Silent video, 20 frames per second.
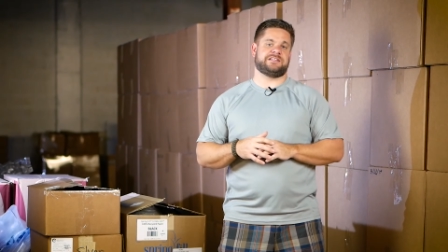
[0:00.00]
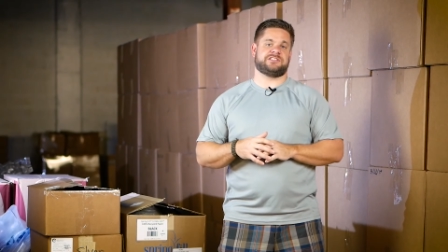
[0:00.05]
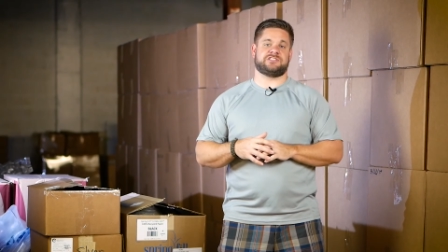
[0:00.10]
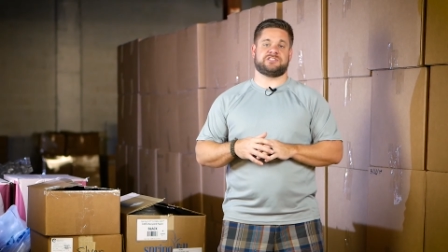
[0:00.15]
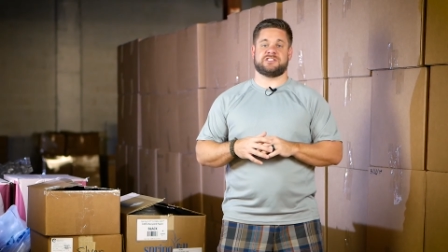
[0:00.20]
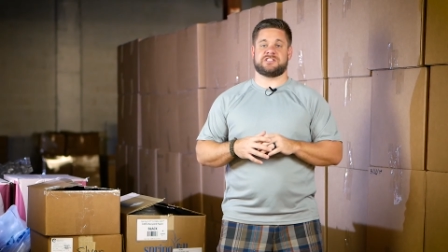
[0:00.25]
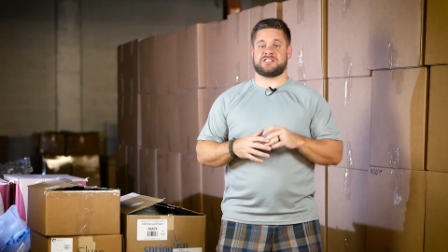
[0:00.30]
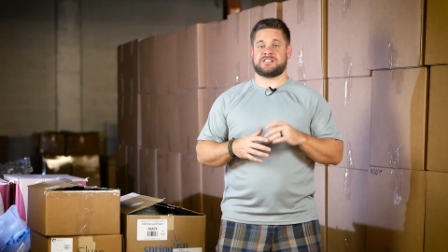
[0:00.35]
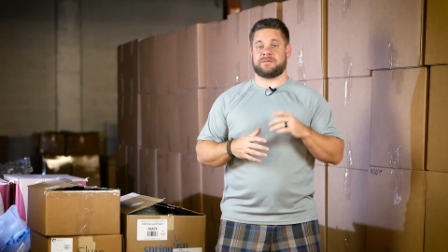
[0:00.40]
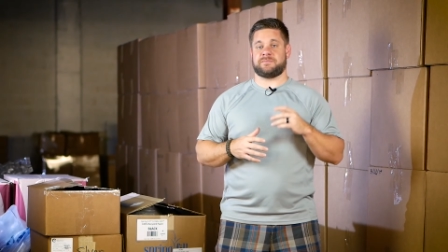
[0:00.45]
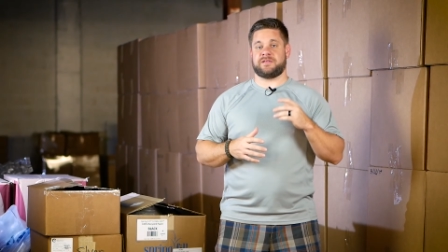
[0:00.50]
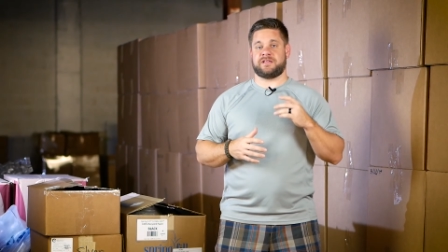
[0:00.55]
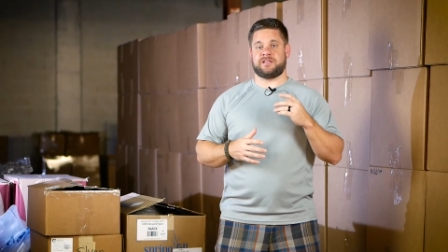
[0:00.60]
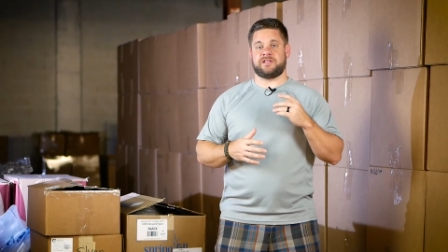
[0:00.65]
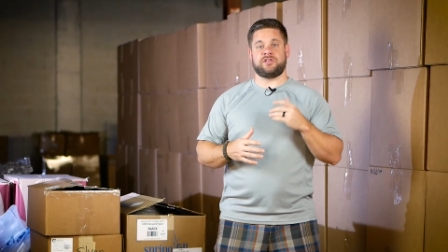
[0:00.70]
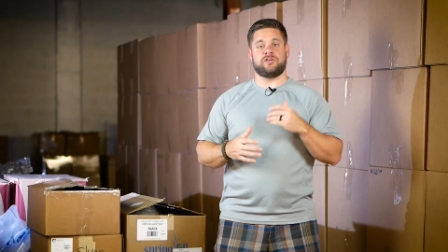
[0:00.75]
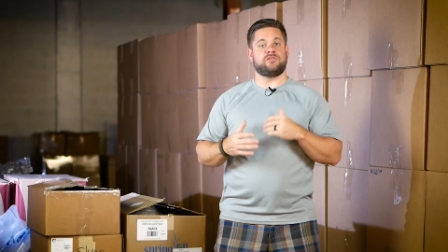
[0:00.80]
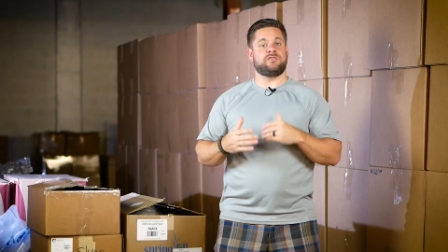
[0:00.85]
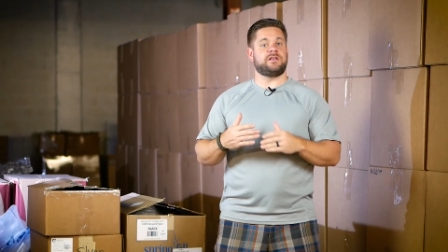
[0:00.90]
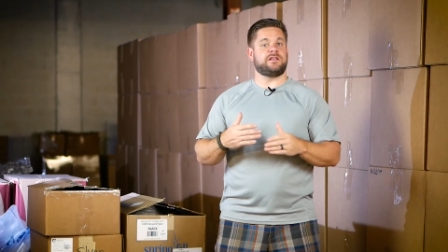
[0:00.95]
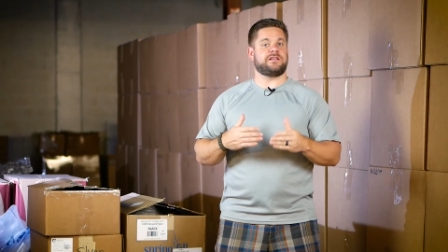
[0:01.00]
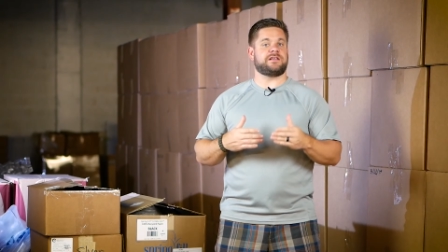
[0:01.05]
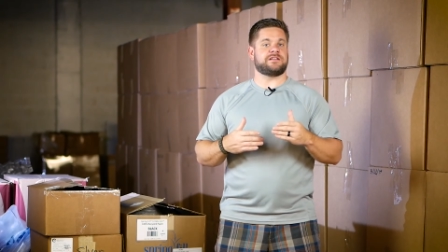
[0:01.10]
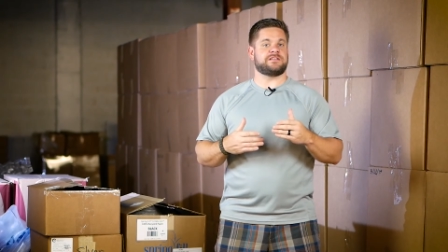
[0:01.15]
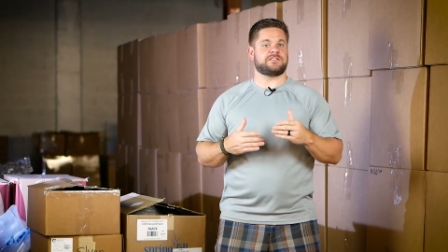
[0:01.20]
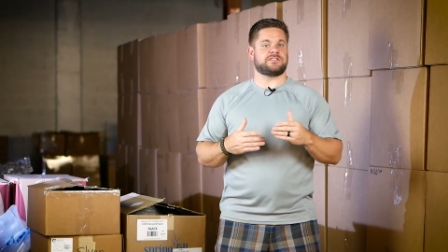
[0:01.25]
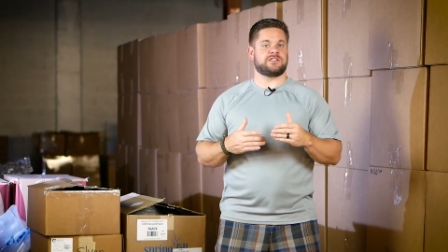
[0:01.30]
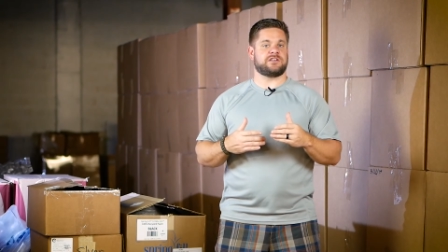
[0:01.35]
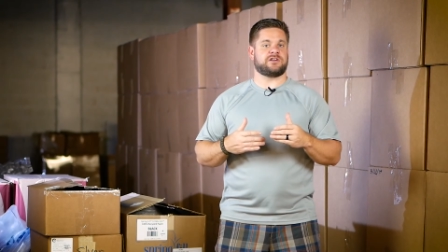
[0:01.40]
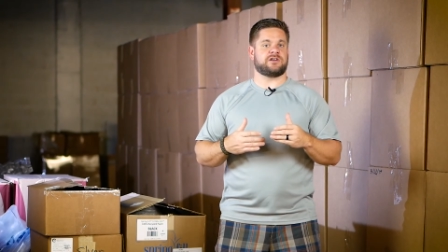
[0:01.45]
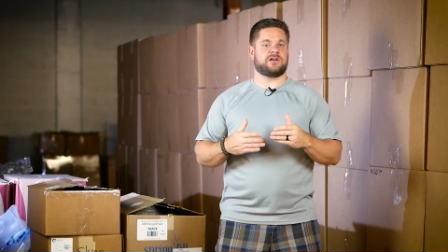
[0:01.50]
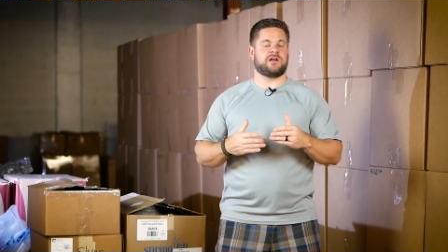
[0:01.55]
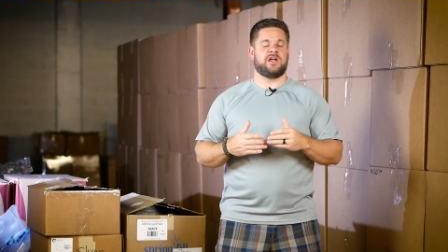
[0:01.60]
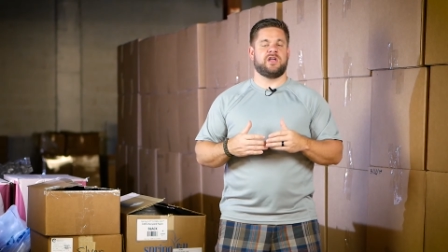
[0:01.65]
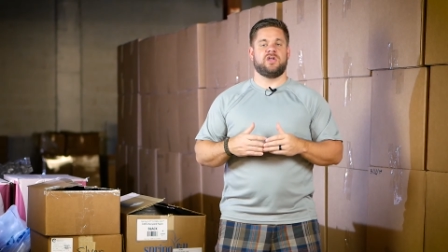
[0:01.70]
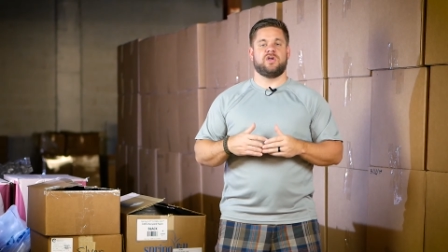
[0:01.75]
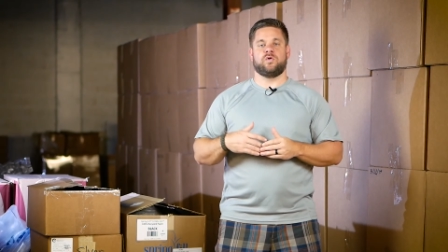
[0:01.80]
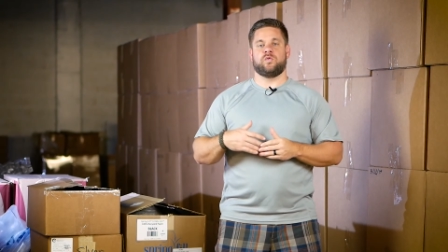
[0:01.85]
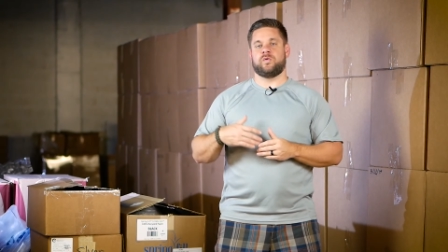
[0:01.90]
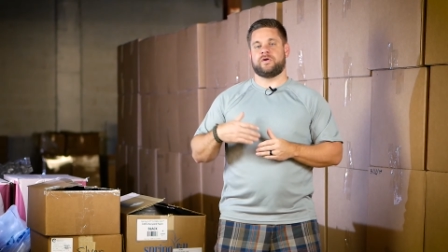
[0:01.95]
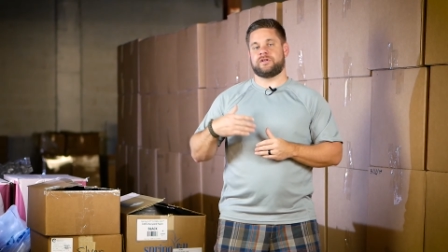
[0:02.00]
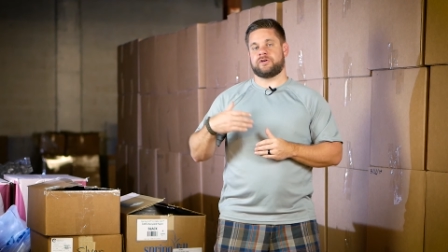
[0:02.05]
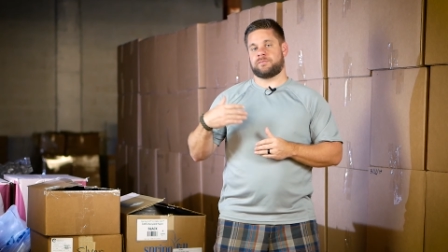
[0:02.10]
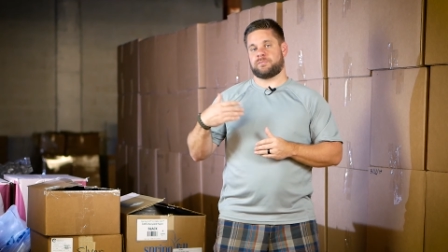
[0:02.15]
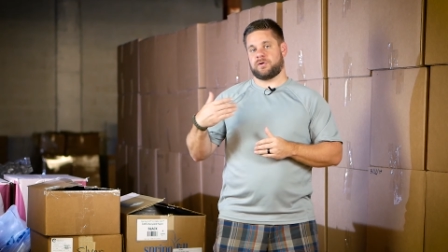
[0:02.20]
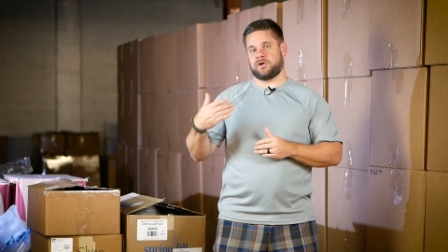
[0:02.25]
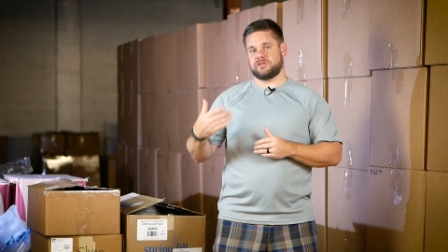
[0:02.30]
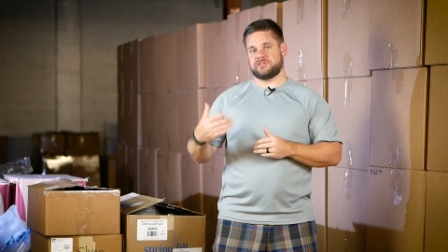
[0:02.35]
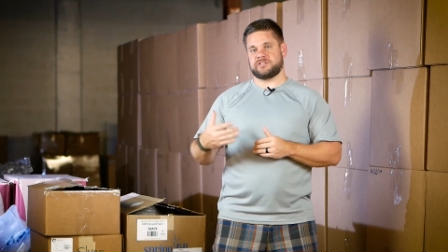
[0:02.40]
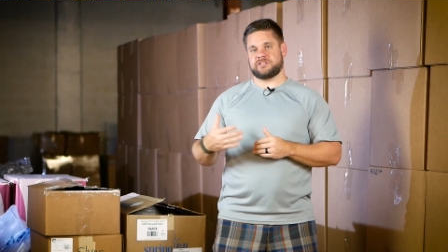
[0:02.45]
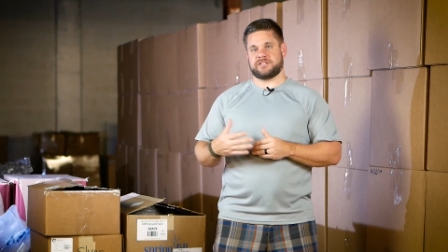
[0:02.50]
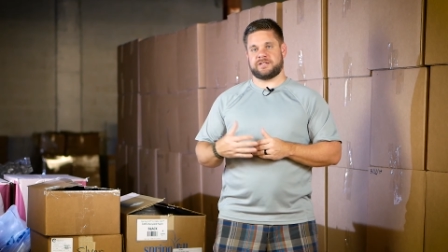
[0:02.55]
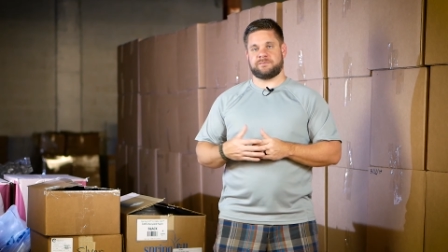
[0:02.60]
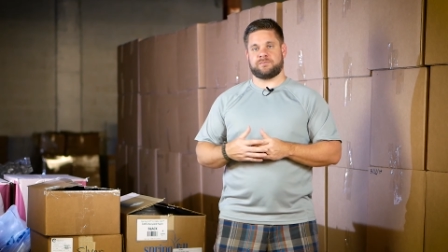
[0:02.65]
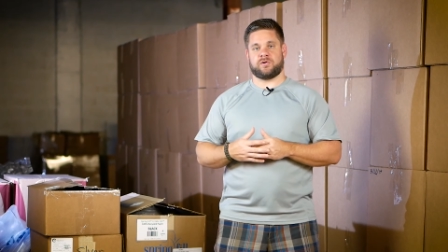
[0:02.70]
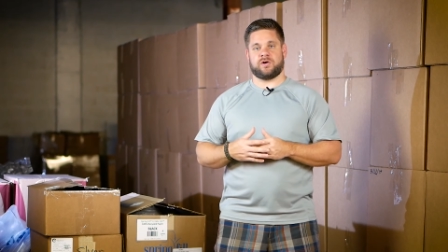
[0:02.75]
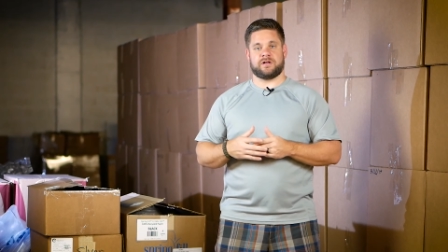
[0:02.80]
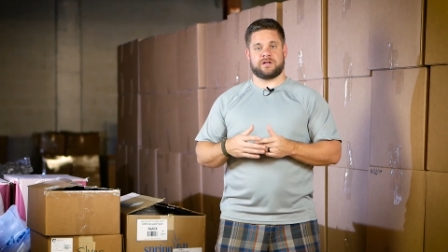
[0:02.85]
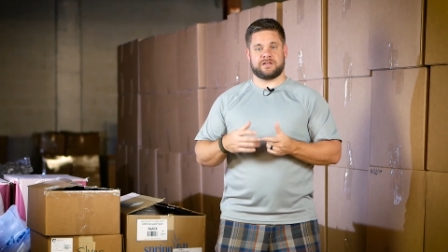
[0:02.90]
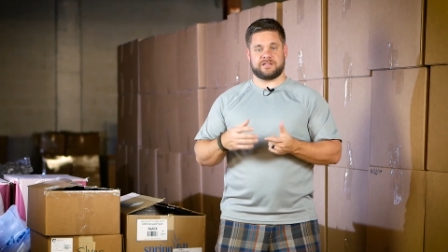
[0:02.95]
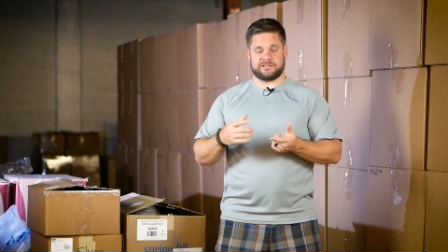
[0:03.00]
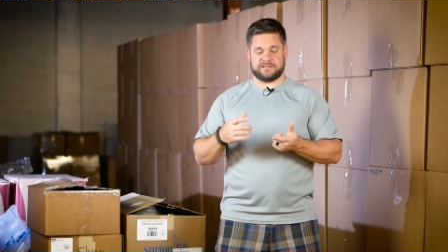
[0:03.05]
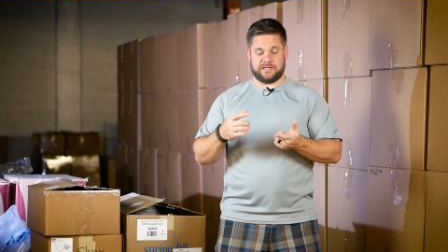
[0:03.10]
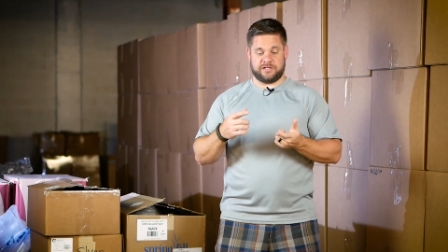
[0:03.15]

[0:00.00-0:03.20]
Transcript: It's just something that you need to consider when you're purchasing products